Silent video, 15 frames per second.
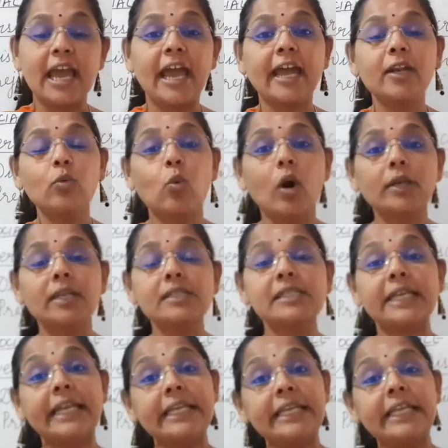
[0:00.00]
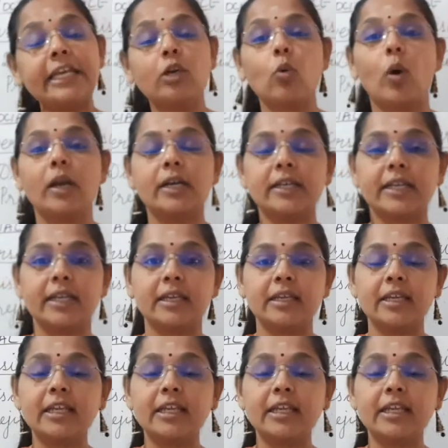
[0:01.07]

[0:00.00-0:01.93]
And what is inequality?